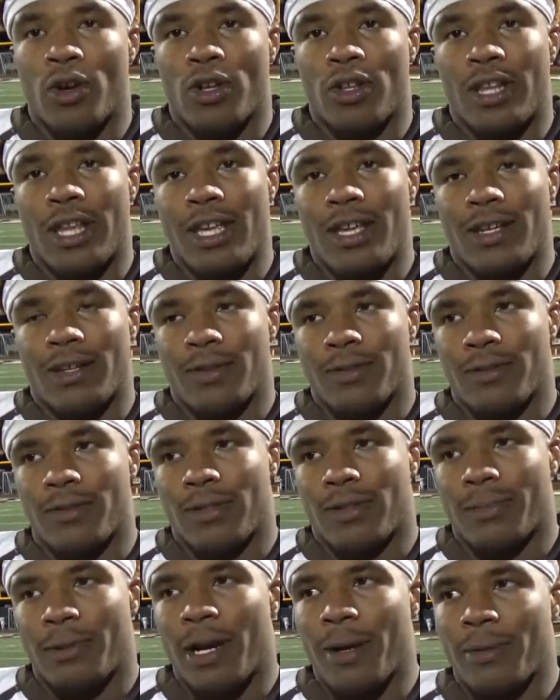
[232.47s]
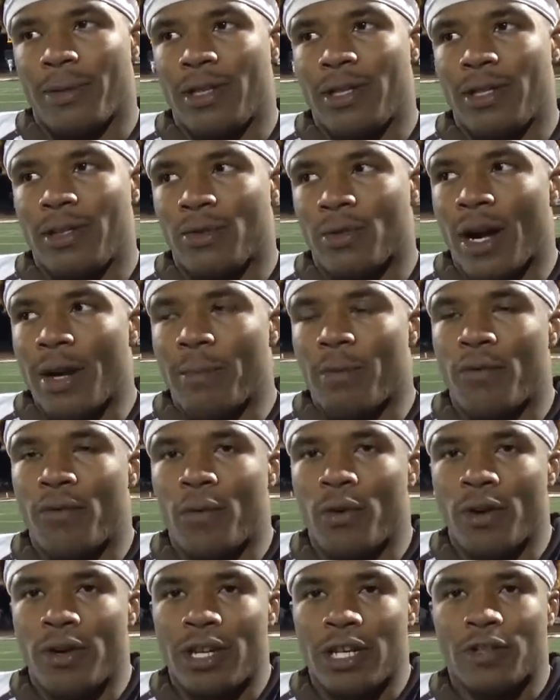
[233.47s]
late, probably right
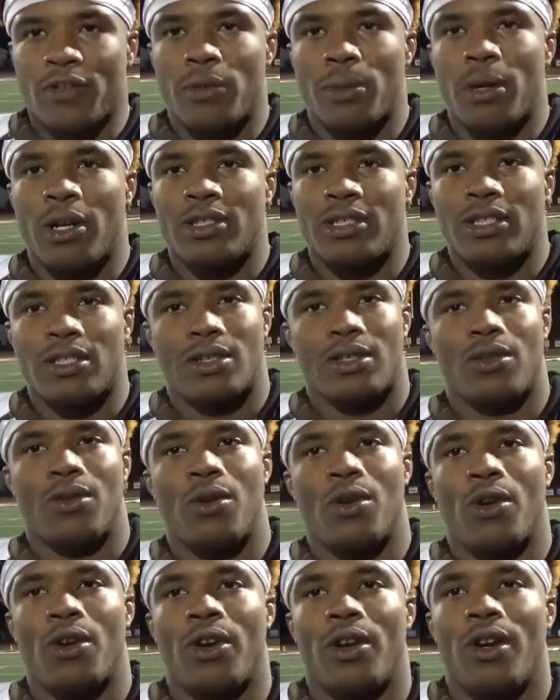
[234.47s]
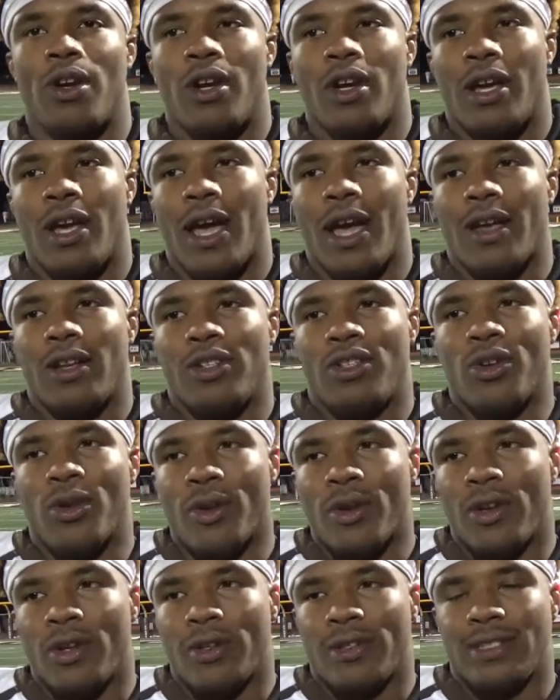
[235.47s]
before next football season or
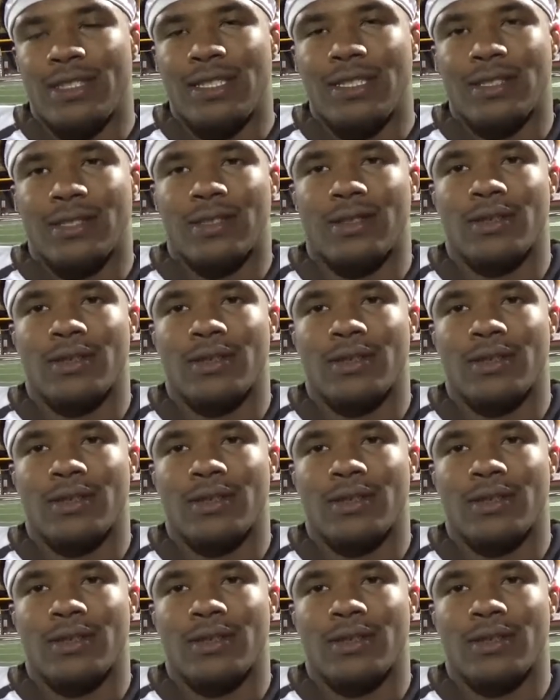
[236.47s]
during the season.